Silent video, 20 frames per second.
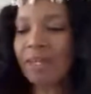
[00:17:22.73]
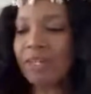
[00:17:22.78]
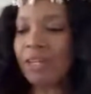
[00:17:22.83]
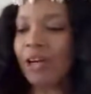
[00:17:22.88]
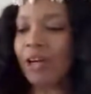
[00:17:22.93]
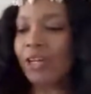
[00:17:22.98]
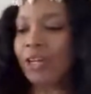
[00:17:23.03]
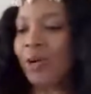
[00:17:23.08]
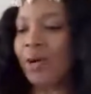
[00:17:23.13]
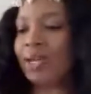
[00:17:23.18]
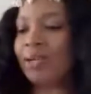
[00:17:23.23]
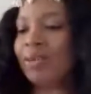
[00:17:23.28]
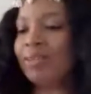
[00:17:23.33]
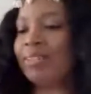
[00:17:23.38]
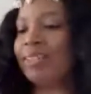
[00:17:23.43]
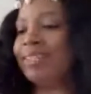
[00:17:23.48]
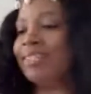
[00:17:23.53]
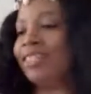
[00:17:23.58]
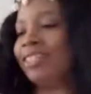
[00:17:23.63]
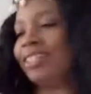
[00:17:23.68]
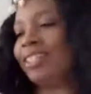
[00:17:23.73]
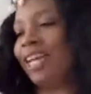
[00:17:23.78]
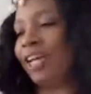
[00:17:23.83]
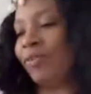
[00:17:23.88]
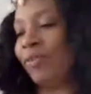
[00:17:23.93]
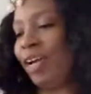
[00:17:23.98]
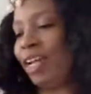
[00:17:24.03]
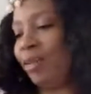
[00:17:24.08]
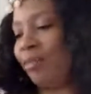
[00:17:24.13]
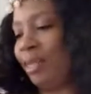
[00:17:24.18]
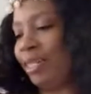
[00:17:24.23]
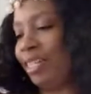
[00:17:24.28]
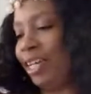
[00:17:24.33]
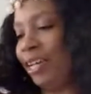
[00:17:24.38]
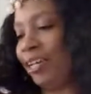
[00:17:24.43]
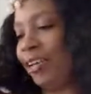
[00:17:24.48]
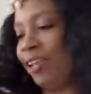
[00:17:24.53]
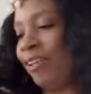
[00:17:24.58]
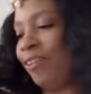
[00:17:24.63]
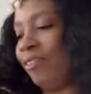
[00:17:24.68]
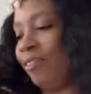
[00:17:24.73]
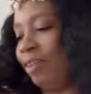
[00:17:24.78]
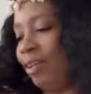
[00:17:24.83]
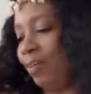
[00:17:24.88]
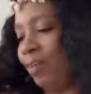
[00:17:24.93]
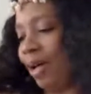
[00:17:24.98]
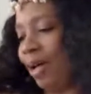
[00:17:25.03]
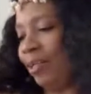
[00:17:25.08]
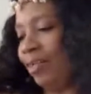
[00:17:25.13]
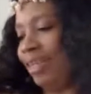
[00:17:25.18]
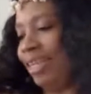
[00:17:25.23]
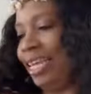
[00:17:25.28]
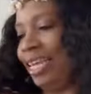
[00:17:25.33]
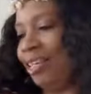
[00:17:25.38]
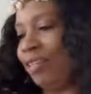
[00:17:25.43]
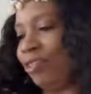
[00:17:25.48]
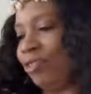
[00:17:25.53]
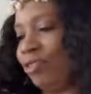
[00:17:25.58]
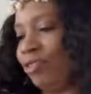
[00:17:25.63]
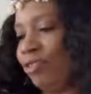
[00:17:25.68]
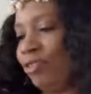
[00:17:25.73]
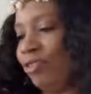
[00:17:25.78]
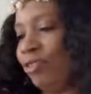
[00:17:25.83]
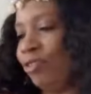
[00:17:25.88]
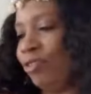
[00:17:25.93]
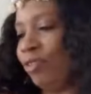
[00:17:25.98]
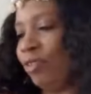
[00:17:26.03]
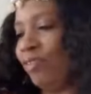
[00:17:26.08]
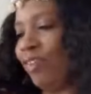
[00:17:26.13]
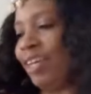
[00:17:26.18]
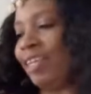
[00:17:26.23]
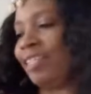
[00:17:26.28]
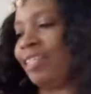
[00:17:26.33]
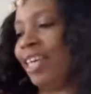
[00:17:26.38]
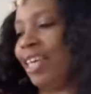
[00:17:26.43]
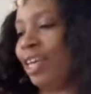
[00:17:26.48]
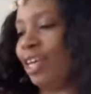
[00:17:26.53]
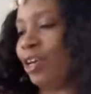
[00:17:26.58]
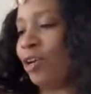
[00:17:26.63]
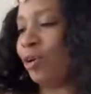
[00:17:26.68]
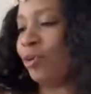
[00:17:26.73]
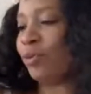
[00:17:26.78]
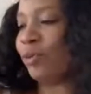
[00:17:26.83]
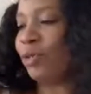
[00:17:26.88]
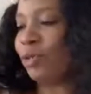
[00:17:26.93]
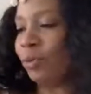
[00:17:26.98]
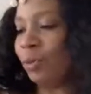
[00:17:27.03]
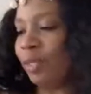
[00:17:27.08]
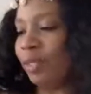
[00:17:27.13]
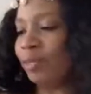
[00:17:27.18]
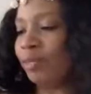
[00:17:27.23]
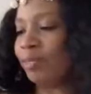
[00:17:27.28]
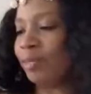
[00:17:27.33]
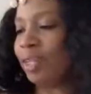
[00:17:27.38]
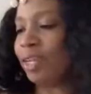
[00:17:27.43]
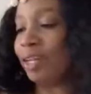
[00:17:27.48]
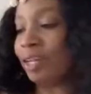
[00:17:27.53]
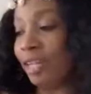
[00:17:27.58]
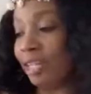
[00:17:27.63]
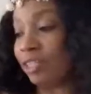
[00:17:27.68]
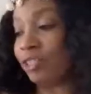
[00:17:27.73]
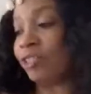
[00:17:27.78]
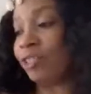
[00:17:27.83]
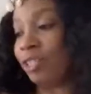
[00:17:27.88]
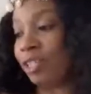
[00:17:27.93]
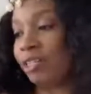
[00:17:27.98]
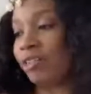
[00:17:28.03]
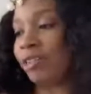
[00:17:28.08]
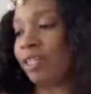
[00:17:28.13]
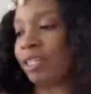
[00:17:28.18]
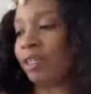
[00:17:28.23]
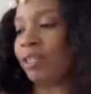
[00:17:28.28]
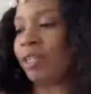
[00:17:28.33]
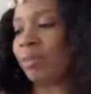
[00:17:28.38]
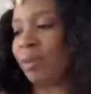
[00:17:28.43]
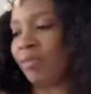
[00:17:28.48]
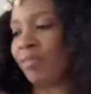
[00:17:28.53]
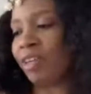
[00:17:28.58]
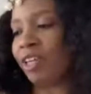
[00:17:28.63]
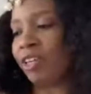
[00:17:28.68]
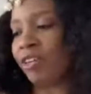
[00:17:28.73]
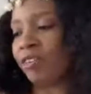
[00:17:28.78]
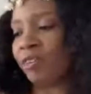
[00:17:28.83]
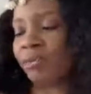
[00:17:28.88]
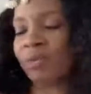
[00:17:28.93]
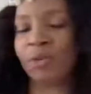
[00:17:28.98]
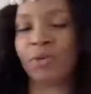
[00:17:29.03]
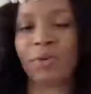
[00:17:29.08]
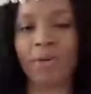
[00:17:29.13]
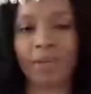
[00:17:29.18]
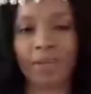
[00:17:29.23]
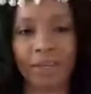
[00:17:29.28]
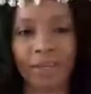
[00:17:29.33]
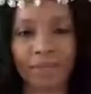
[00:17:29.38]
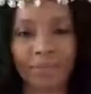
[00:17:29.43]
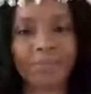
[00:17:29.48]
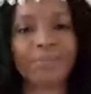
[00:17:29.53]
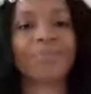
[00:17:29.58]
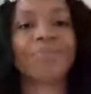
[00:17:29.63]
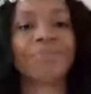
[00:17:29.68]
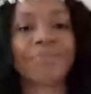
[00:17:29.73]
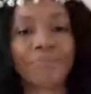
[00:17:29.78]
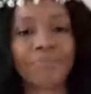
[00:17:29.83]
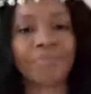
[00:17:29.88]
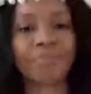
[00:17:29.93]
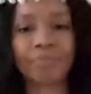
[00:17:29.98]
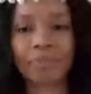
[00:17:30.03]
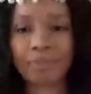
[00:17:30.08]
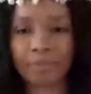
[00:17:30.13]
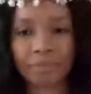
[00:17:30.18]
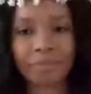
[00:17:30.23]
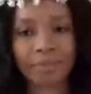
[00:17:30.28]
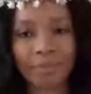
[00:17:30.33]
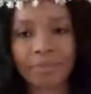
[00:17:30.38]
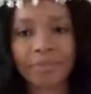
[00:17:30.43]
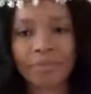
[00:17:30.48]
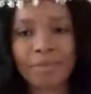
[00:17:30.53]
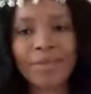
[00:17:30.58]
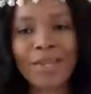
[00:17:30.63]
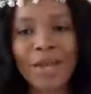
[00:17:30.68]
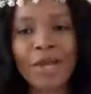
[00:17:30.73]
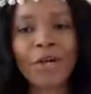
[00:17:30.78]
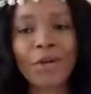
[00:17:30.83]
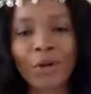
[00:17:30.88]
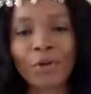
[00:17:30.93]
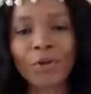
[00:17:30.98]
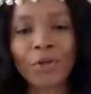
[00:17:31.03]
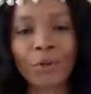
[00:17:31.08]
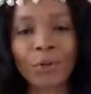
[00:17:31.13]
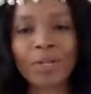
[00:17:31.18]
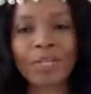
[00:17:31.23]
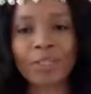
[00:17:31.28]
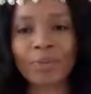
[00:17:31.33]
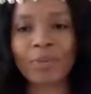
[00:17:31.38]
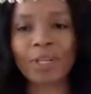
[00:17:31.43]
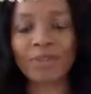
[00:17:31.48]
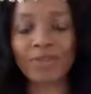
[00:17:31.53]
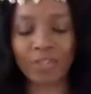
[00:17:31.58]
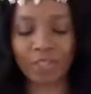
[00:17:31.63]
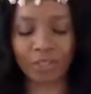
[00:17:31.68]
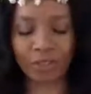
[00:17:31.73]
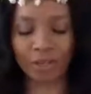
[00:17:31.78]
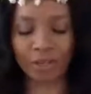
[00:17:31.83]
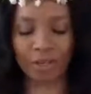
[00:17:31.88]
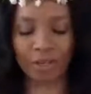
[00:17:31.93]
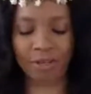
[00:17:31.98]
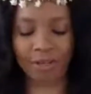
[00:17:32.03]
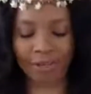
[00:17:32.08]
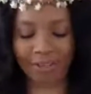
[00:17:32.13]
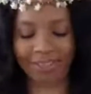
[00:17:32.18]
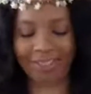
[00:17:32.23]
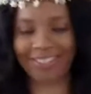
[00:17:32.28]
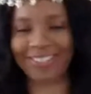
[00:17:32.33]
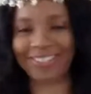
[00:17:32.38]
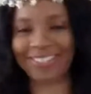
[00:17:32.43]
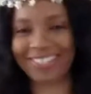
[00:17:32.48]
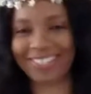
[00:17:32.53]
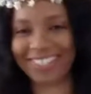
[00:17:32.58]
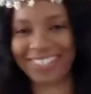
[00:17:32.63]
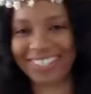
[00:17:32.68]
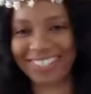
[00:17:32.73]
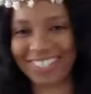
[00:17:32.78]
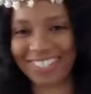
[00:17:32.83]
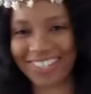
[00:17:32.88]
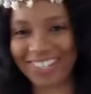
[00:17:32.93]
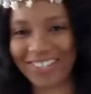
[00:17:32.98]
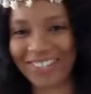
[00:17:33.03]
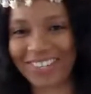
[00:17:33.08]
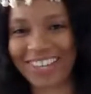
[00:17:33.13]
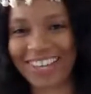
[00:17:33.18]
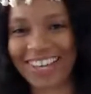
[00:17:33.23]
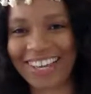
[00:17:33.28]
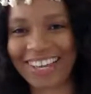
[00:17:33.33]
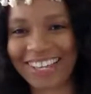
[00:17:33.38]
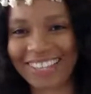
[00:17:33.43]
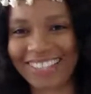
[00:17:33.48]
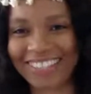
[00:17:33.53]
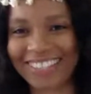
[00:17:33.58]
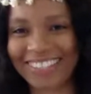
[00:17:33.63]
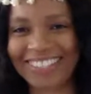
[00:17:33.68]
Y'all know I don't just like randomly tell y'all about things to do. If I say go do it, unless there's literally something preventing you from doing it, go do it. It's beneficial. Okay.